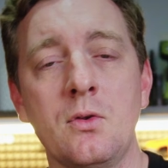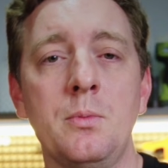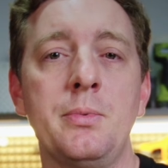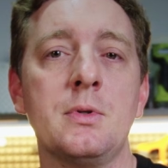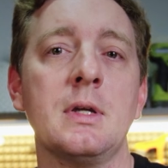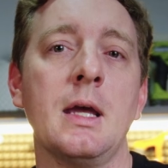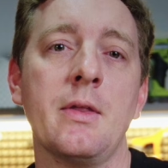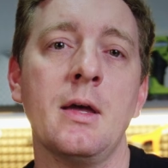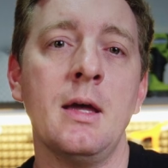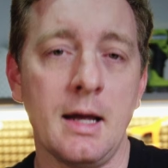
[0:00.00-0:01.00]
it's all put
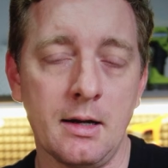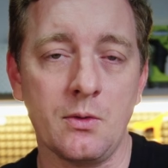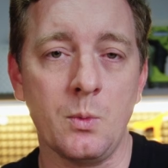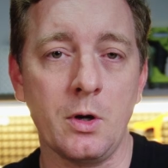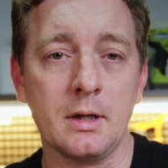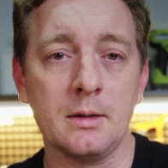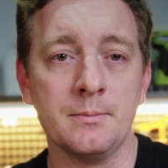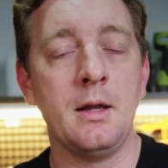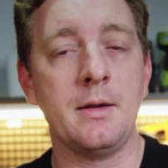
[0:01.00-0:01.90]
together and it's working.